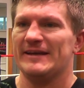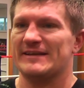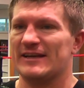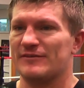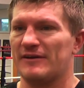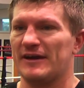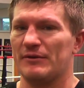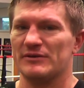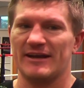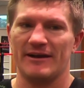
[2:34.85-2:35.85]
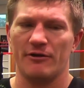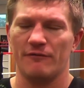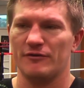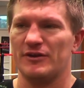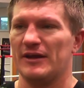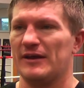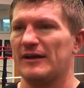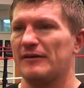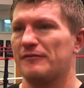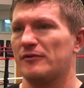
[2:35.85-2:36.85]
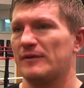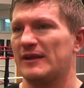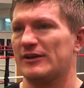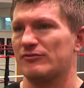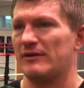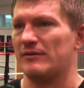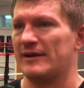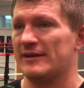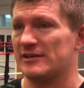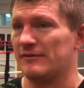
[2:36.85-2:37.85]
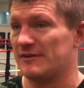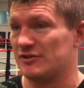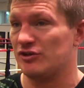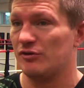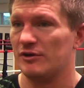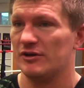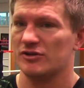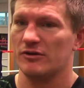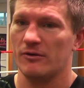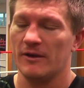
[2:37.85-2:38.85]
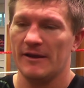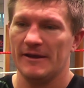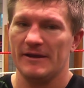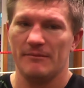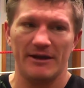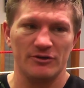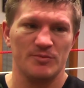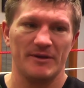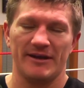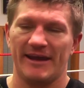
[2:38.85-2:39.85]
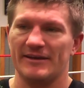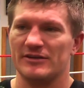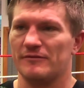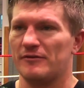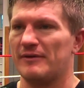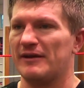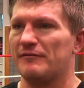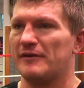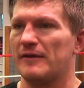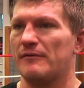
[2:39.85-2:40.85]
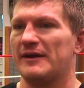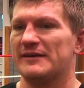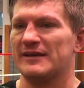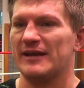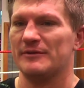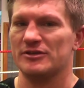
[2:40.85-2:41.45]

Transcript: His last fight he was hanging on for dear life, in the last round against Chavez Jr. So it might just be a case of the right fight at the right time.